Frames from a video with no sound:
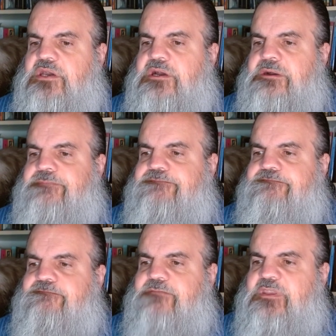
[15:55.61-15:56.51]
Um,
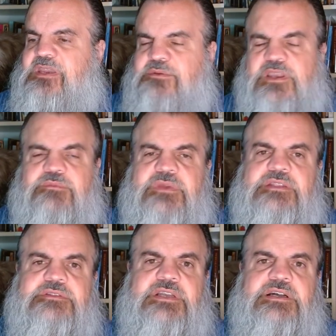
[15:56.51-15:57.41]
I
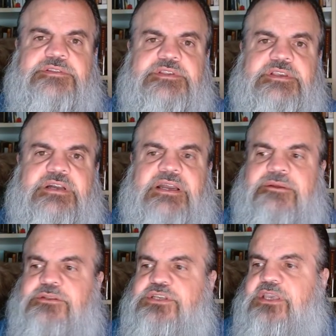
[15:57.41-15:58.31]
recommend Dahn's uh,
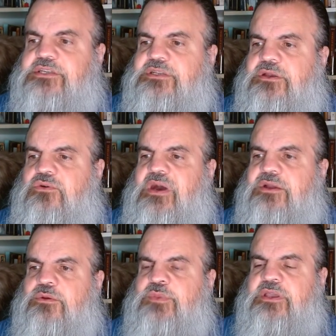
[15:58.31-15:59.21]
Higher Education
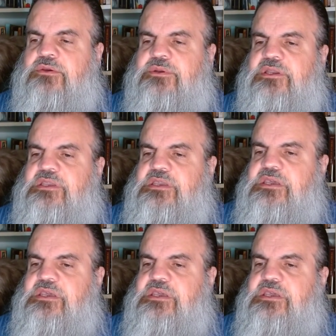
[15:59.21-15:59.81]
Inquirer, by the way.